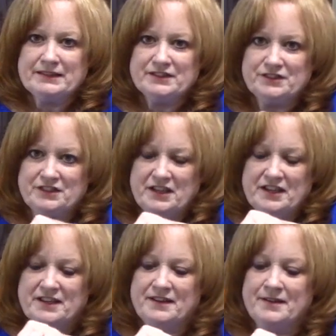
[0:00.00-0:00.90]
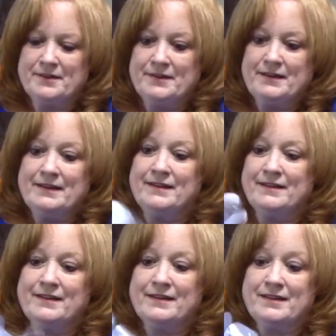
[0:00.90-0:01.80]
little
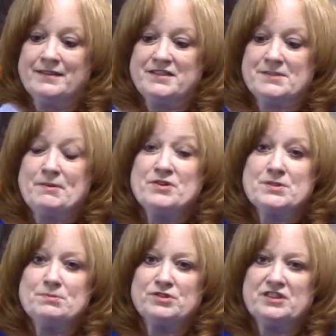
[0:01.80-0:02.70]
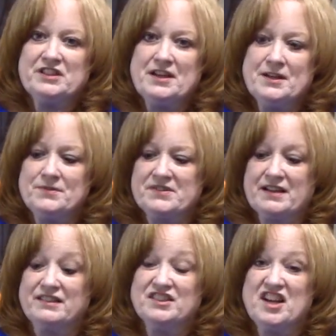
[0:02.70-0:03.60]
disposable gloves that
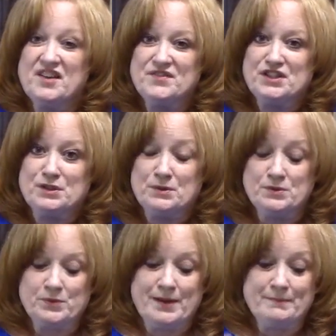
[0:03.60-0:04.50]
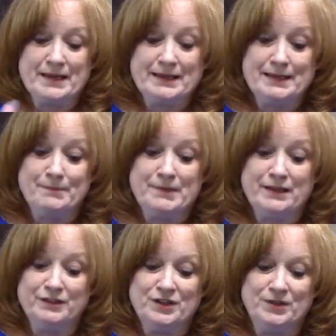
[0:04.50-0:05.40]
I love to use when I'm making
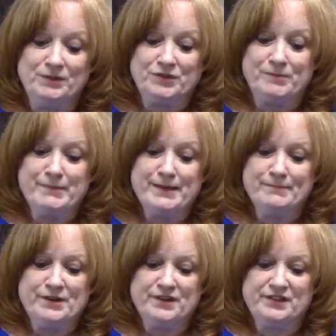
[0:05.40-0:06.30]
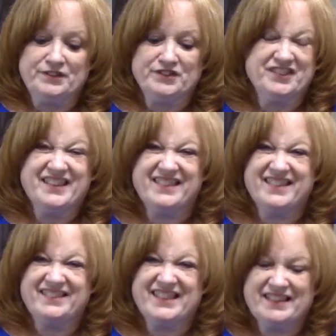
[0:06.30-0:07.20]
meatloaves or meatballs or
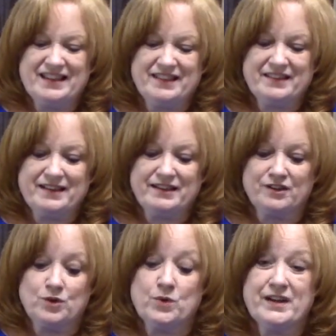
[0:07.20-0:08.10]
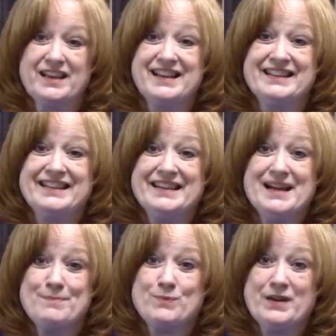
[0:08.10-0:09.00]
anything like that that I need a quick
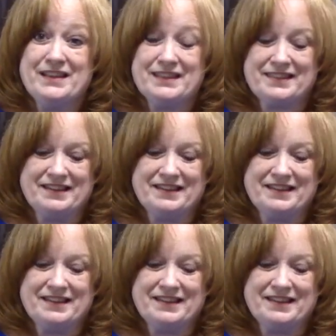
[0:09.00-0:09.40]
cleanup with.